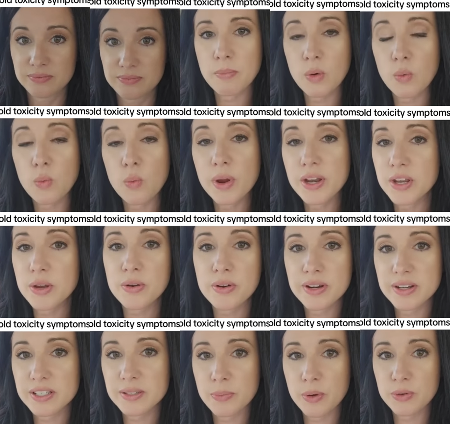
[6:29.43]
But when you
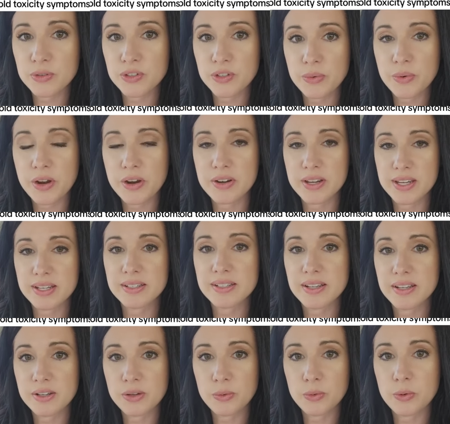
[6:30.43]
are exposed to it on a
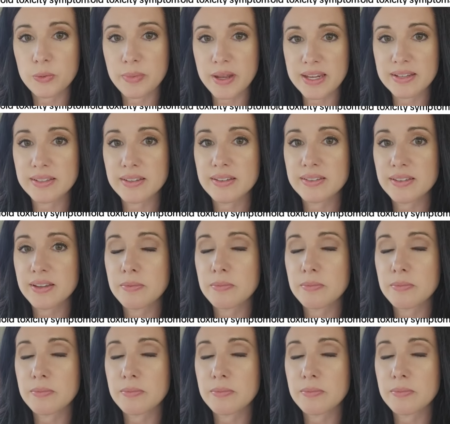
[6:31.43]
continual basis,